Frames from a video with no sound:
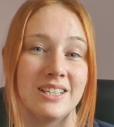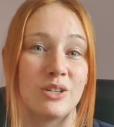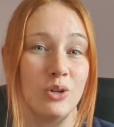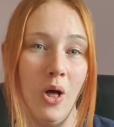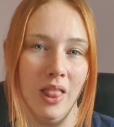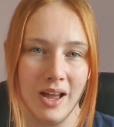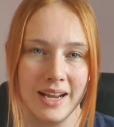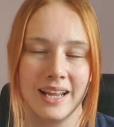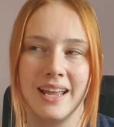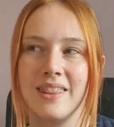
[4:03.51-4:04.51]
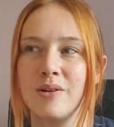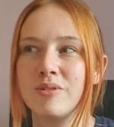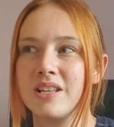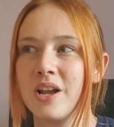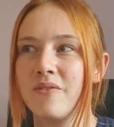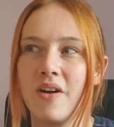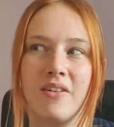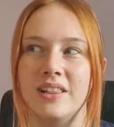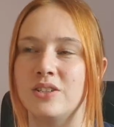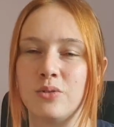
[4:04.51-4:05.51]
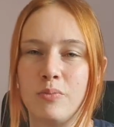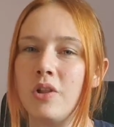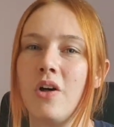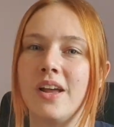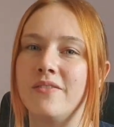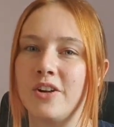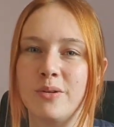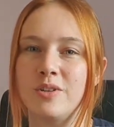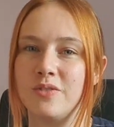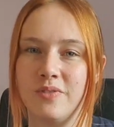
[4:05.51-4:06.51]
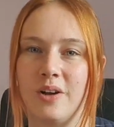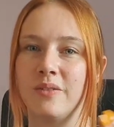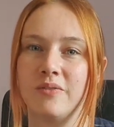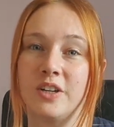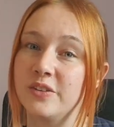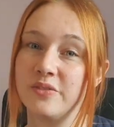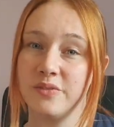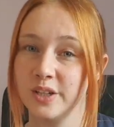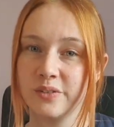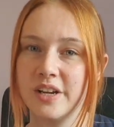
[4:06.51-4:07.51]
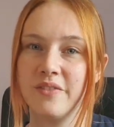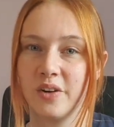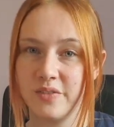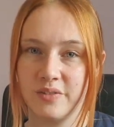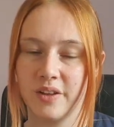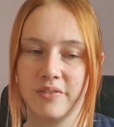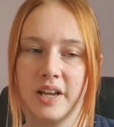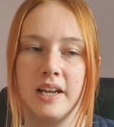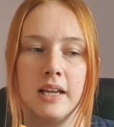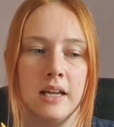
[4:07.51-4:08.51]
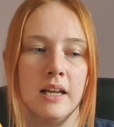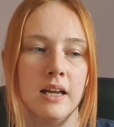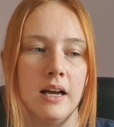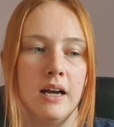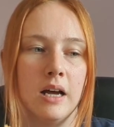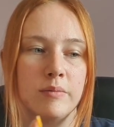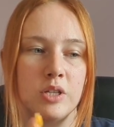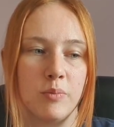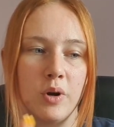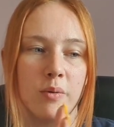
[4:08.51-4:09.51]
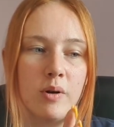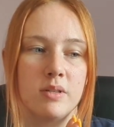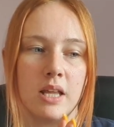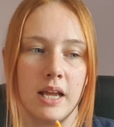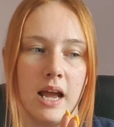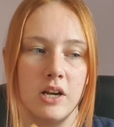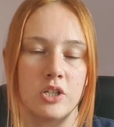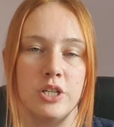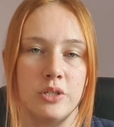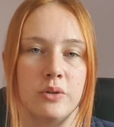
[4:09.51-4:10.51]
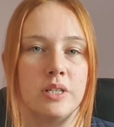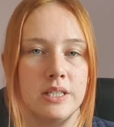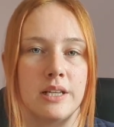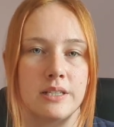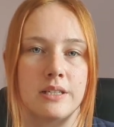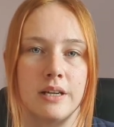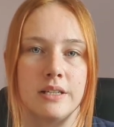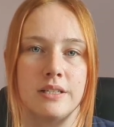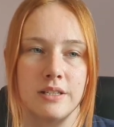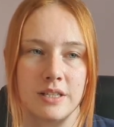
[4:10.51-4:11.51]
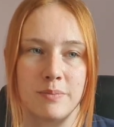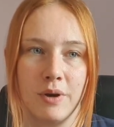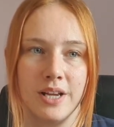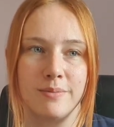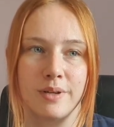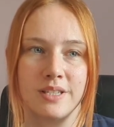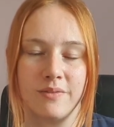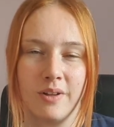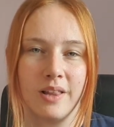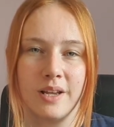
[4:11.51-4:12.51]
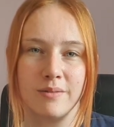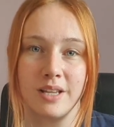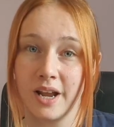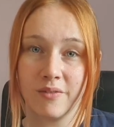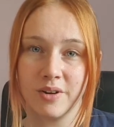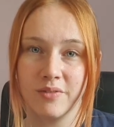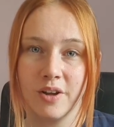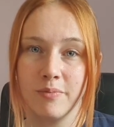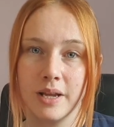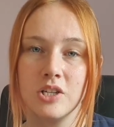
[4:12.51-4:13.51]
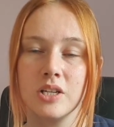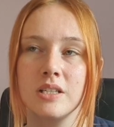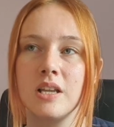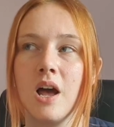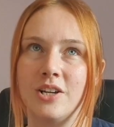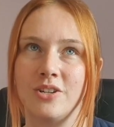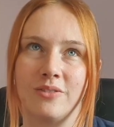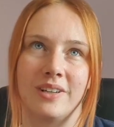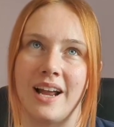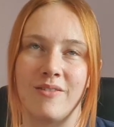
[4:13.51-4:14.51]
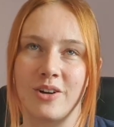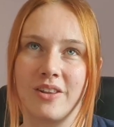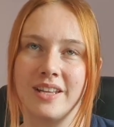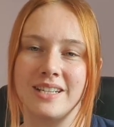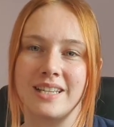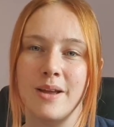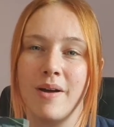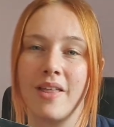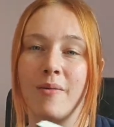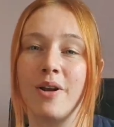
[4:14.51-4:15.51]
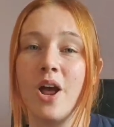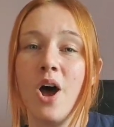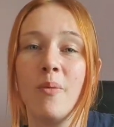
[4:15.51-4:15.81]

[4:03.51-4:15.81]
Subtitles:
did not like it. There was like very little plot. It very much felt very fillery, very fluffy, to the point where I was like actually so desensitized to the spice because it felt like it was like every 5 pages. I don't really have a good thing to say about that one,